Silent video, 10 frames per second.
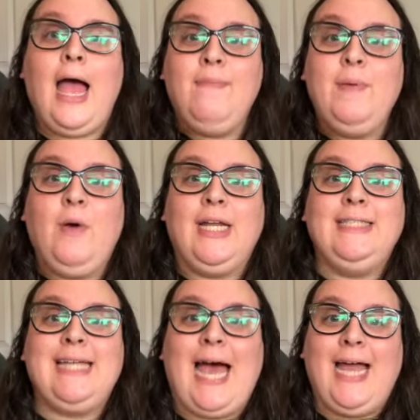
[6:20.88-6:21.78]
I've been
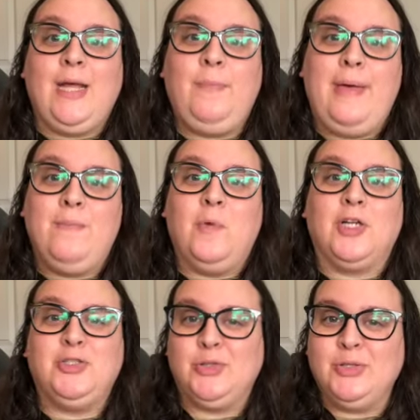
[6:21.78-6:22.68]
wanting to add a bit
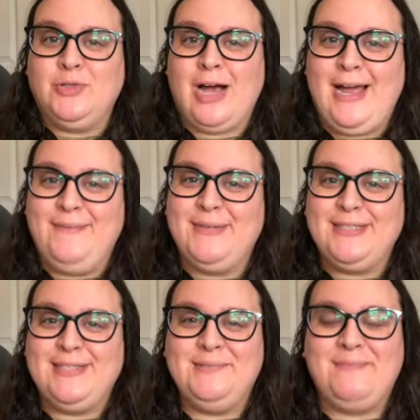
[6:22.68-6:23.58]
more true crime
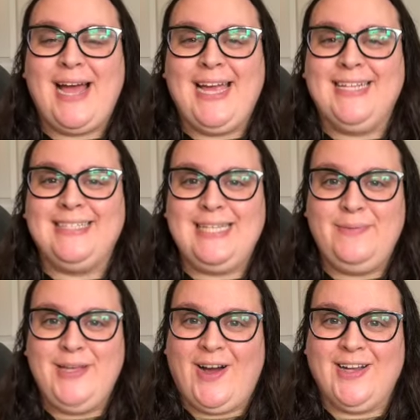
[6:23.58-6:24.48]
to my
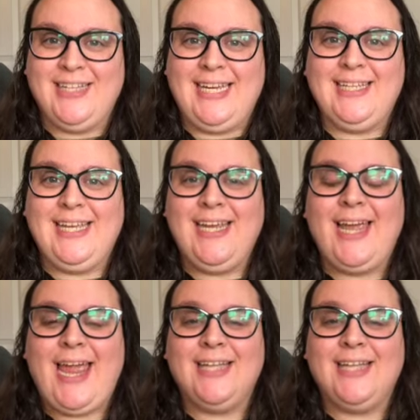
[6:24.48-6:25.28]
TBR lately,